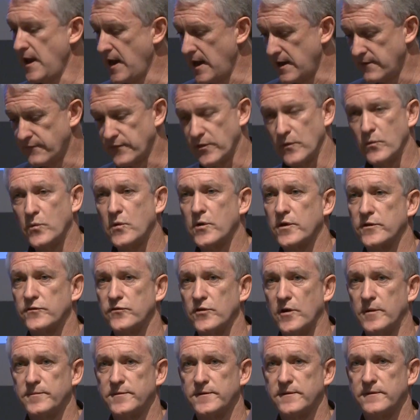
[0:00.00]
And if the water
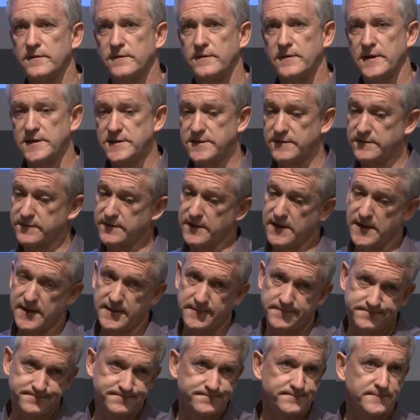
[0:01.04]
drops, they just say,
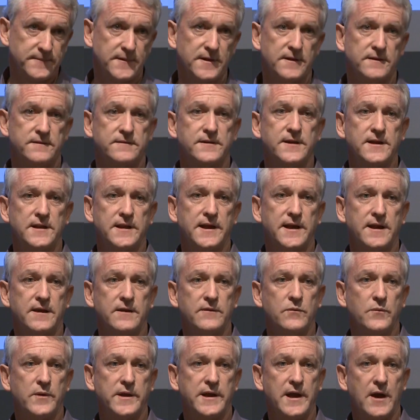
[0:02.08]
"See you later,
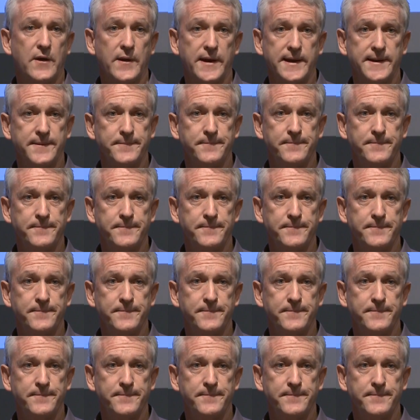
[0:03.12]
we're going."